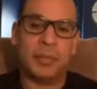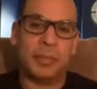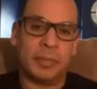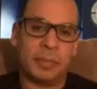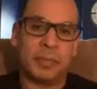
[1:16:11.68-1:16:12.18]

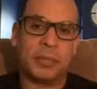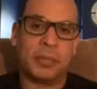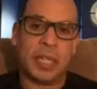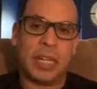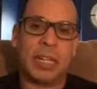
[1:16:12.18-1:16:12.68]
It's like I
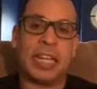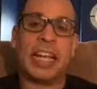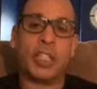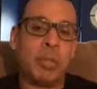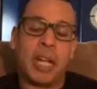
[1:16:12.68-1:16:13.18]
treat my
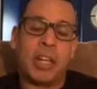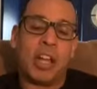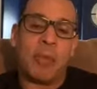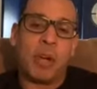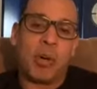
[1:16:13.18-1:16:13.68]
lawnmower
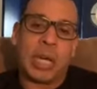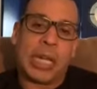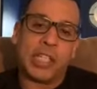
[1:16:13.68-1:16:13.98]
like shit.